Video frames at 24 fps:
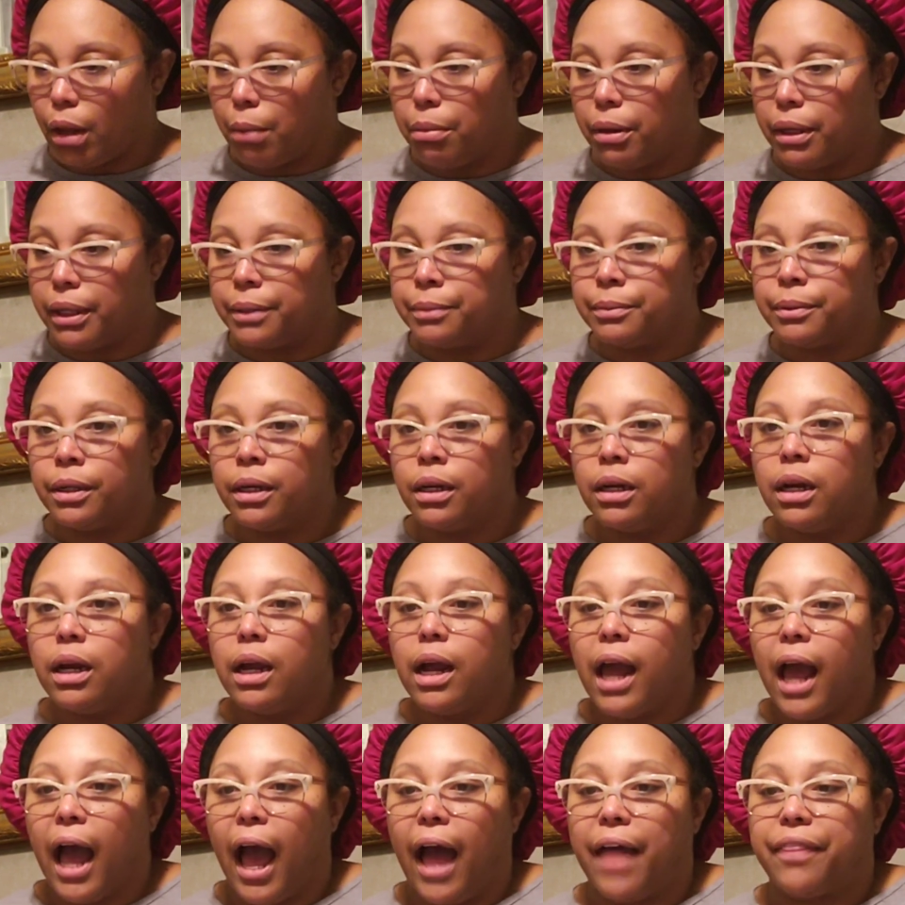But
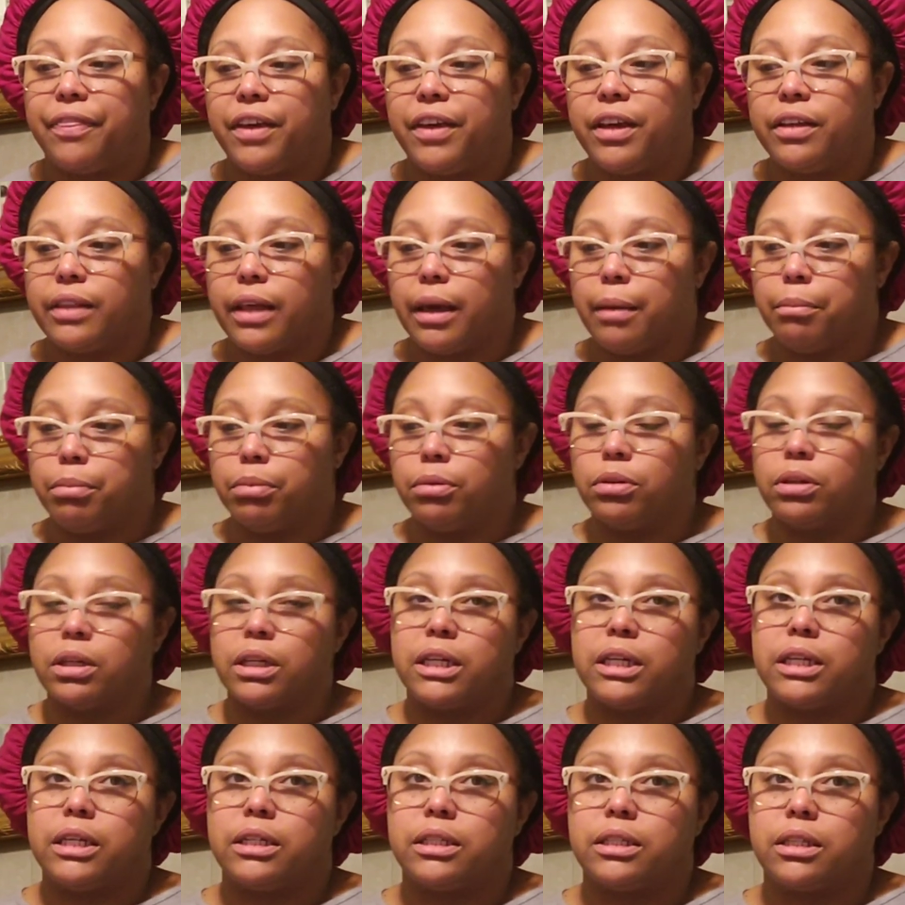I think that book
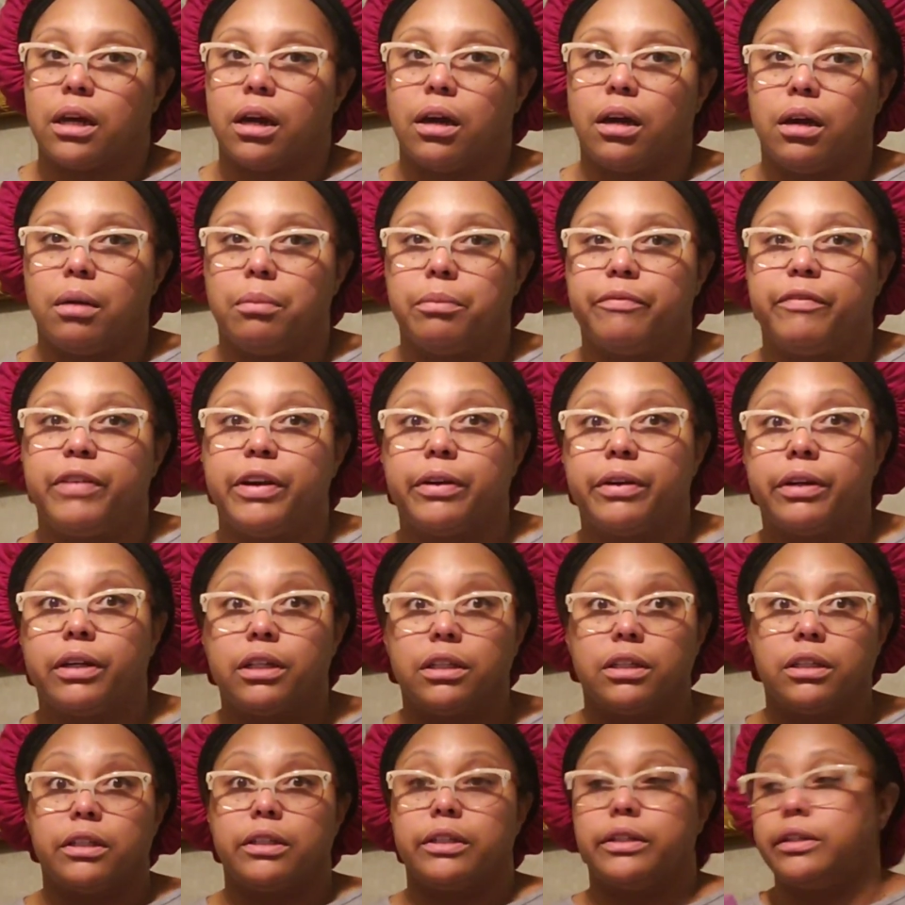is very
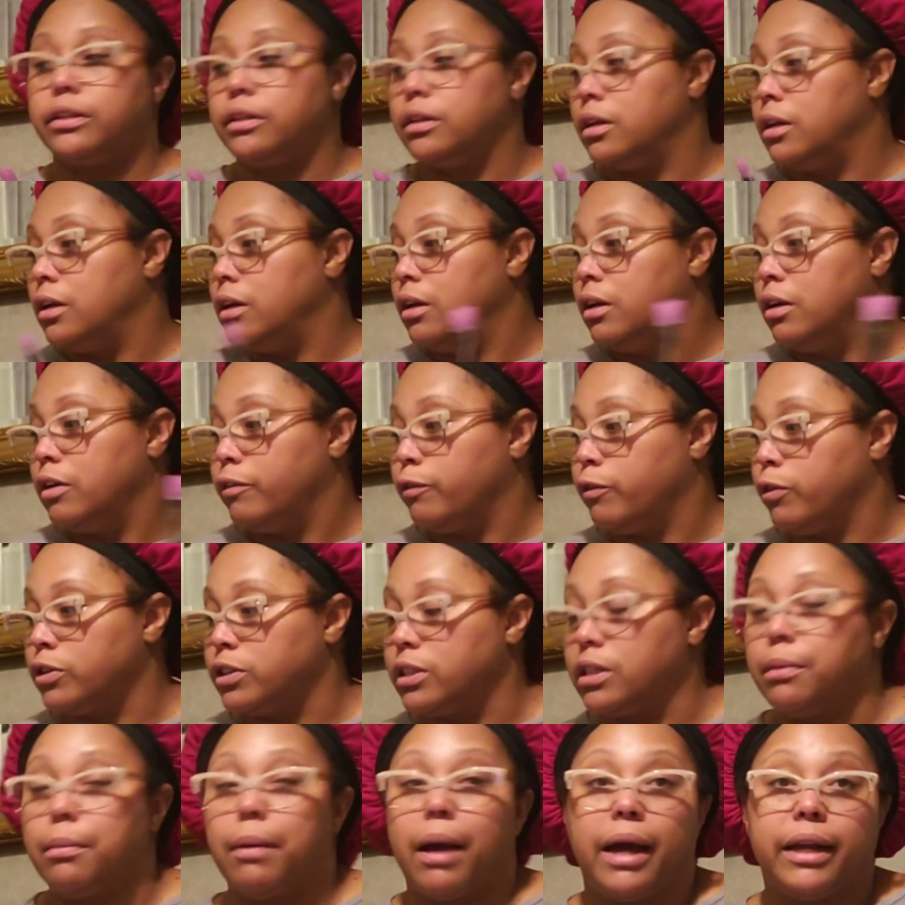good for
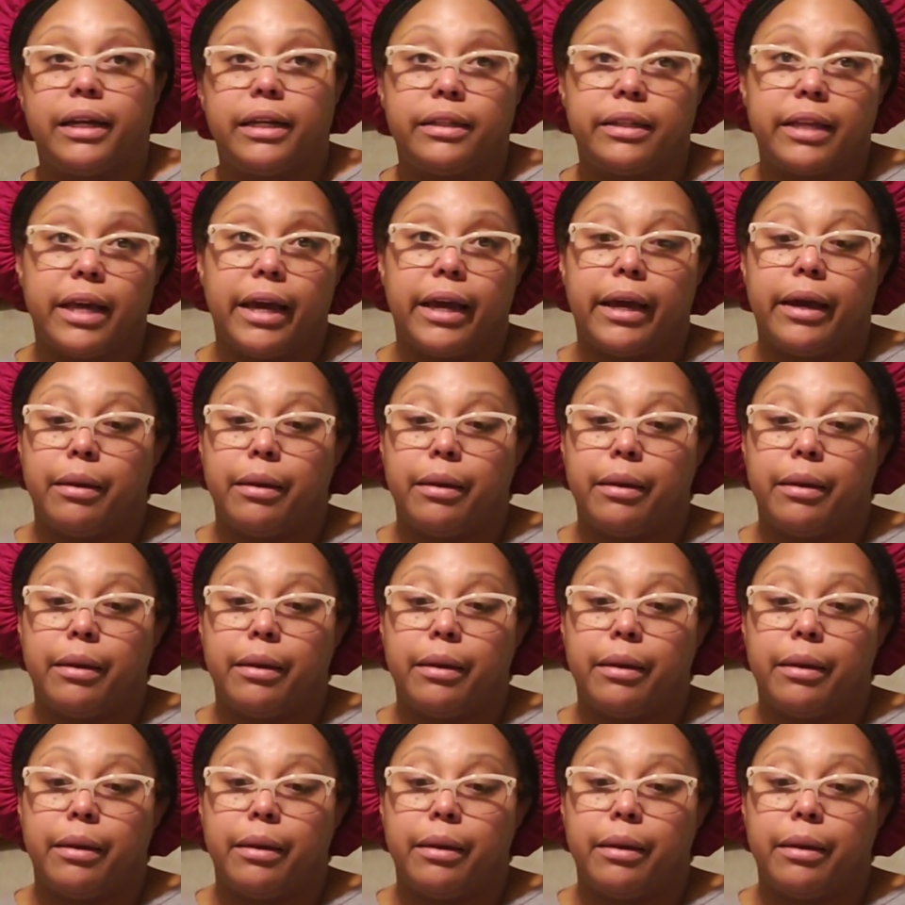somebody